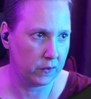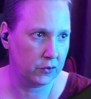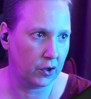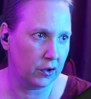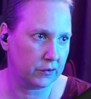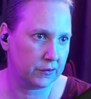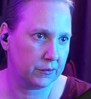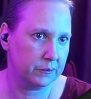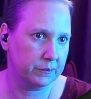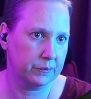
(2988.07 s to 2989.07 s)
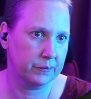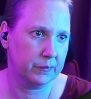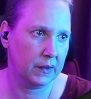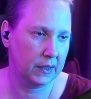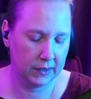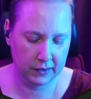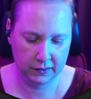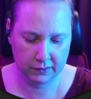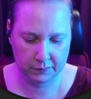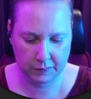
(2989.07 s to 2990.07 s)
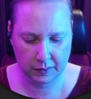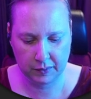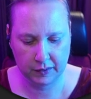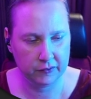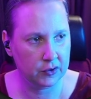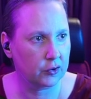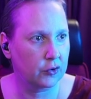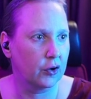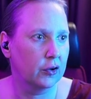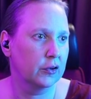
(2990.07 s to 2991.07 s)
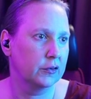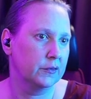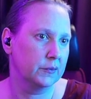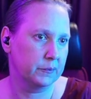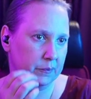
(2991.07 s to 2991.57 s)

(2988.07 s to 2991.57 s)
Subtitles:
Dot. And maybe even a colon.